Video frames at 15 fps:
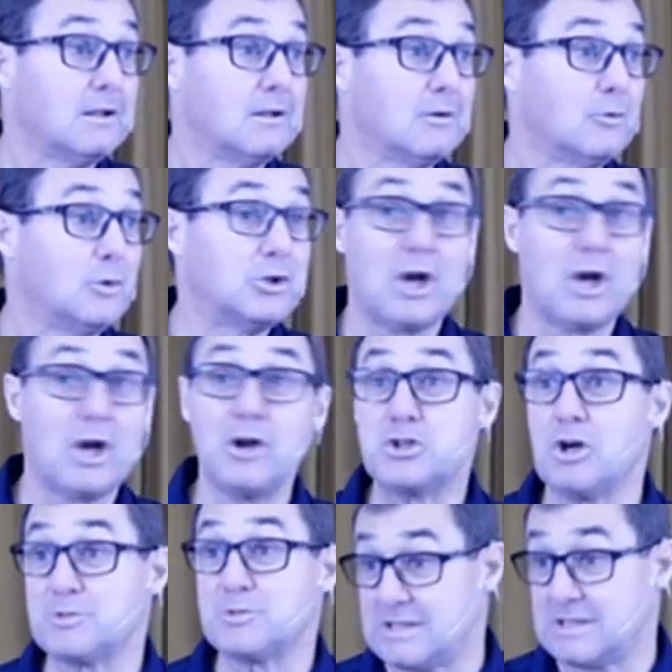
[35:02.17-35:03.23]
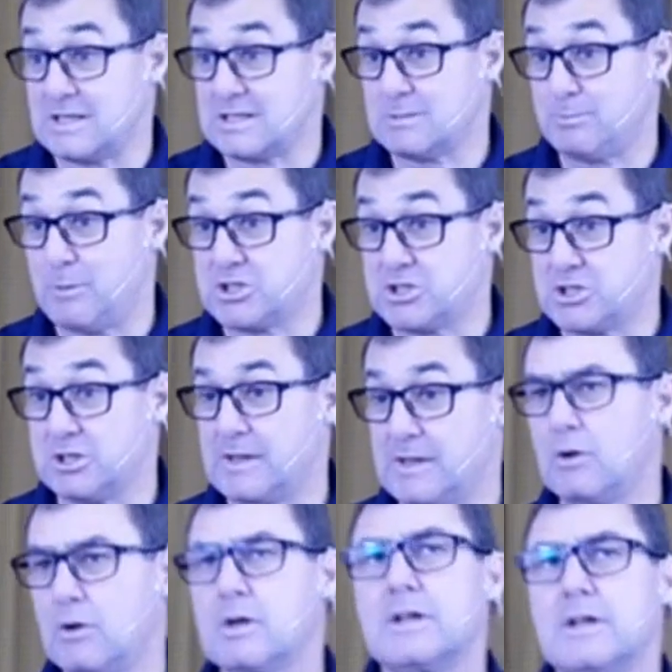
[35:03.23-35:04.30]
you go to the shops and say special and then i
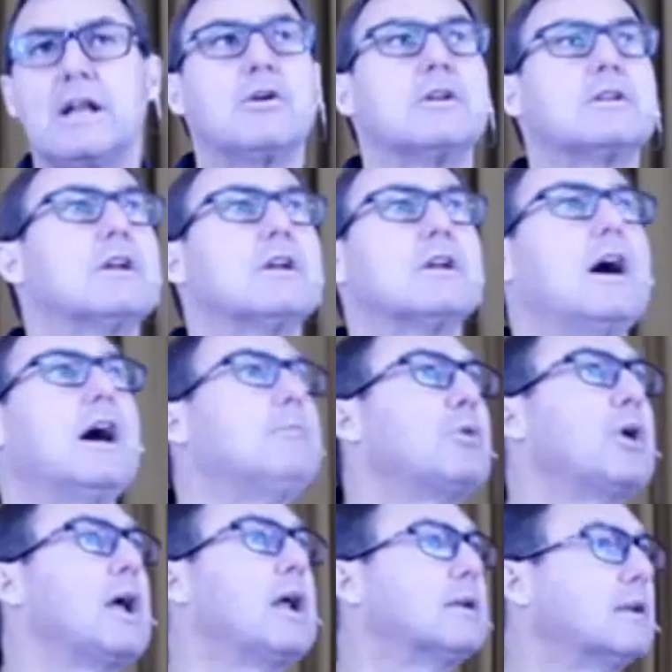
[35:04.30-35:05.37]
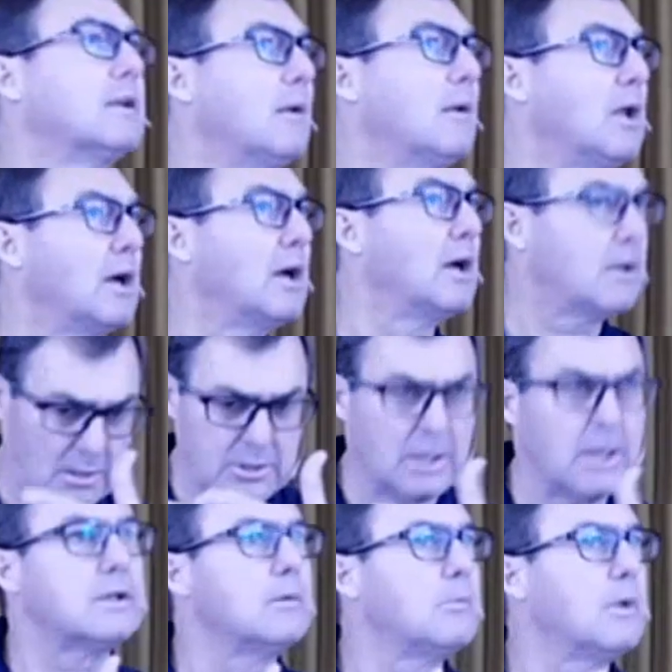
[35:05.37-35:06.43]
look and then look at the other brand and i'm like
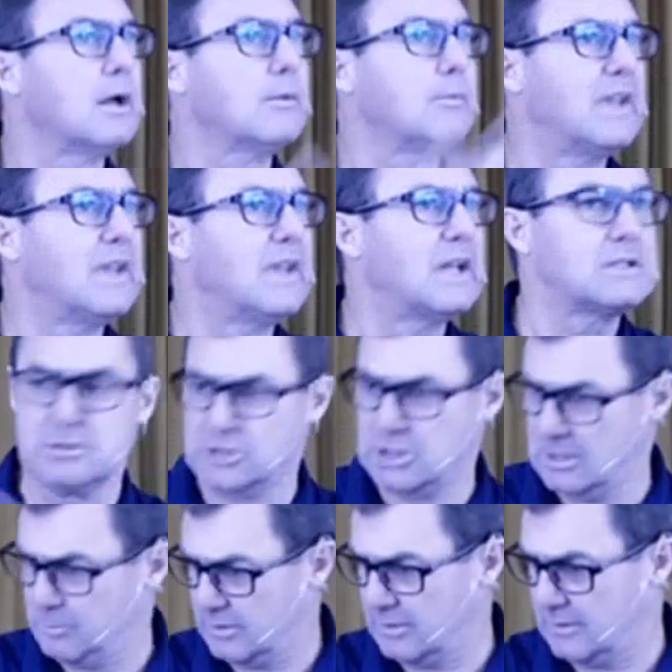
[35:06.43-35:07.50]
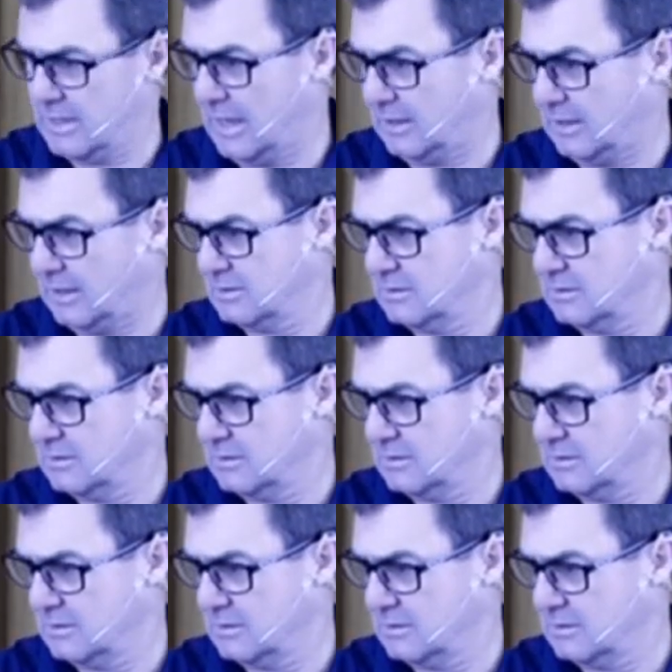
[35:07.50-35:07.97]
calculating i'm like well that's still cheaper than that